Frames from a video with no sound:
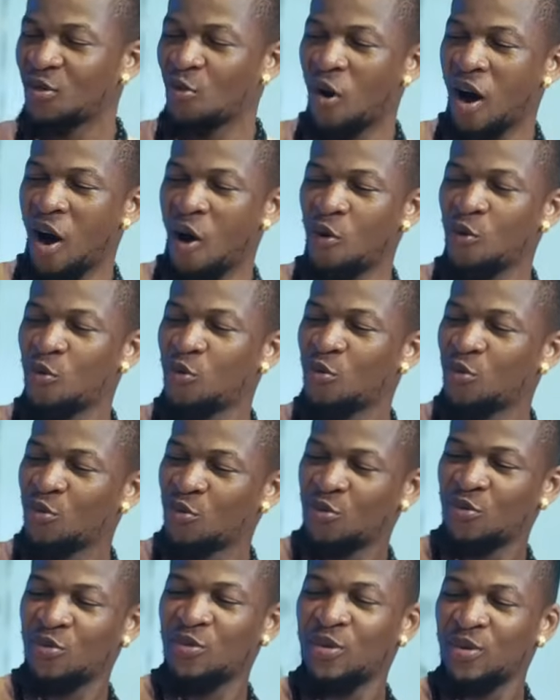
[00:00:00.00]
Wow.
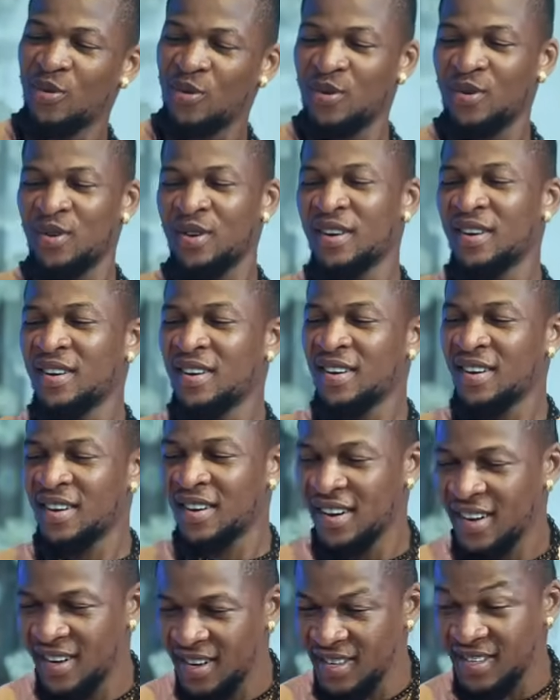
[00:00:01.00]

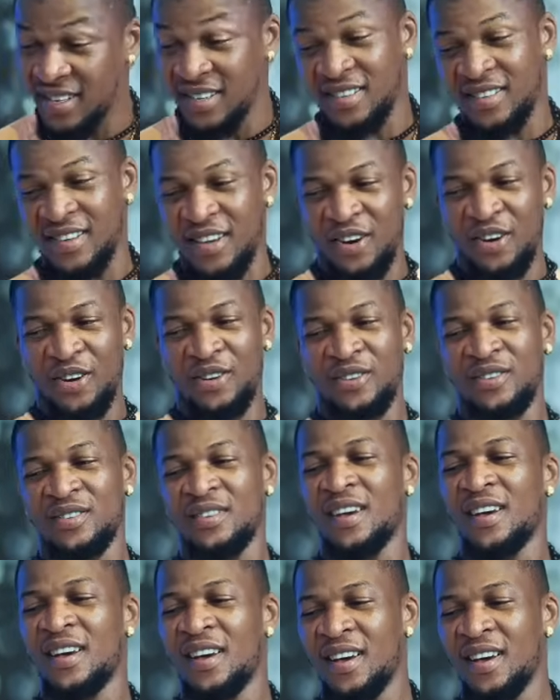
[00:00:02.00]
This is serious.